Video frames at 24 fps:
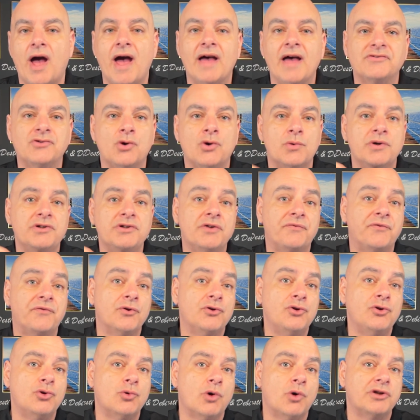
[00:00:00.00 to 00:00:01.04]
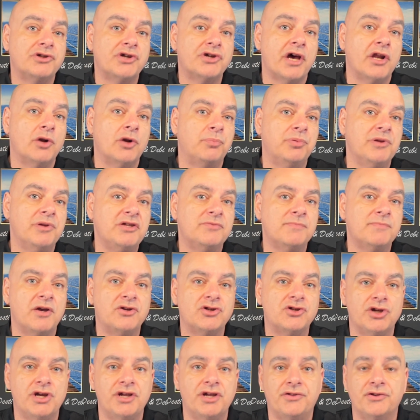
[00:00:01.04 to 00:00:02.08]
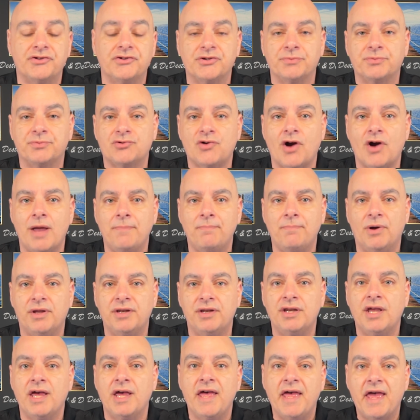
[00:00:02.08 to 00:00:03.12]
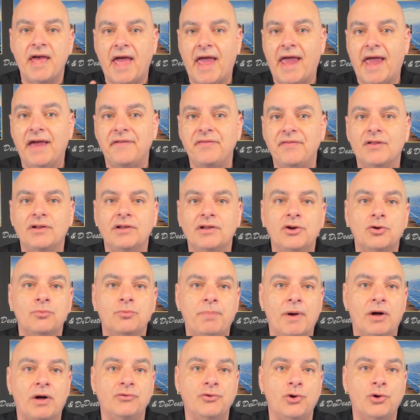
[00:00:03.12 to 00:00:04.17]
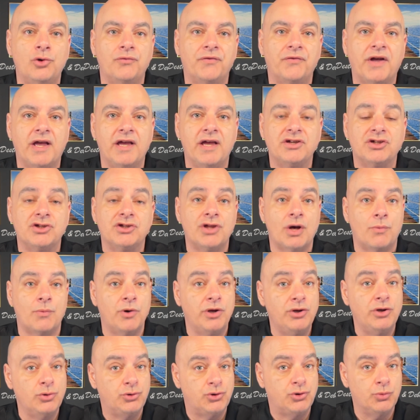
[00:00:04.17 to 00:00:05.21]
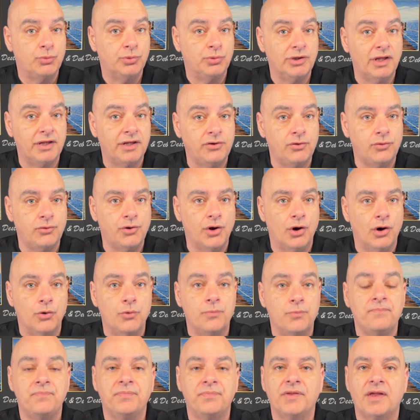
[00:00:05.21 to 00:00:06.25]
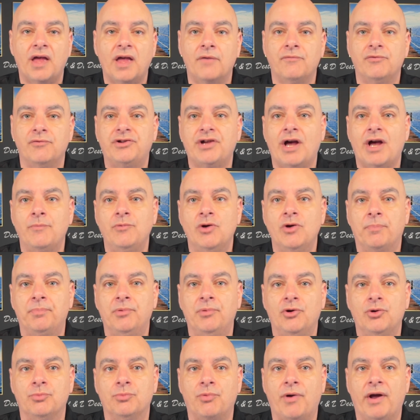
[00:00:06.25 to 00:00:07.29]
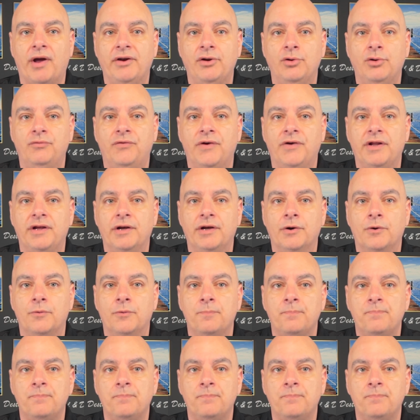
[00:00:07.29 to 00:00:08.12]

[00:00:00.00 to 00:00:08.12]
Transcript: As always, if you're new to our channel, please make sure you hit the subscribe button and the little bell notification. That way YouTube will let you know every time we upload a brand new video.